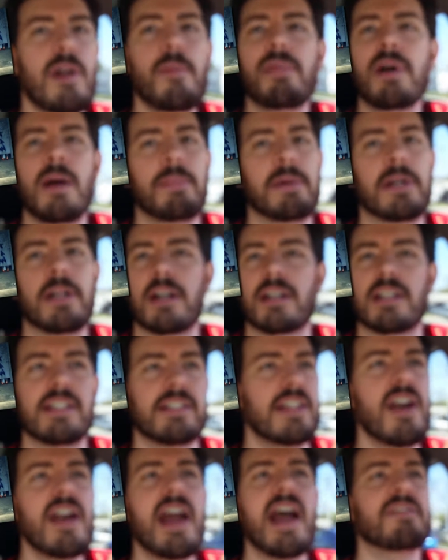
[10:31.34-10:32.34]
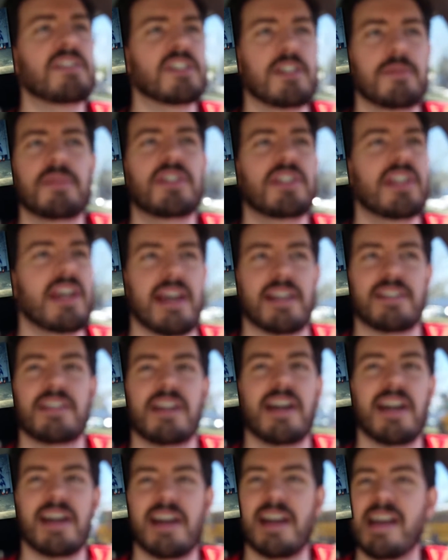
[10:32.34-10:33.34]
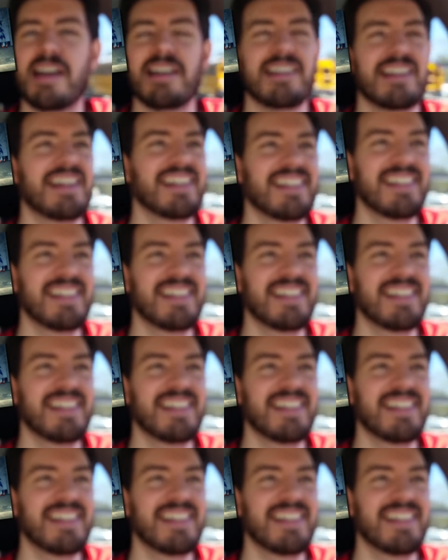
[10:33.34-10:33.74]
They're bumping uglies. They're having some sex, all right?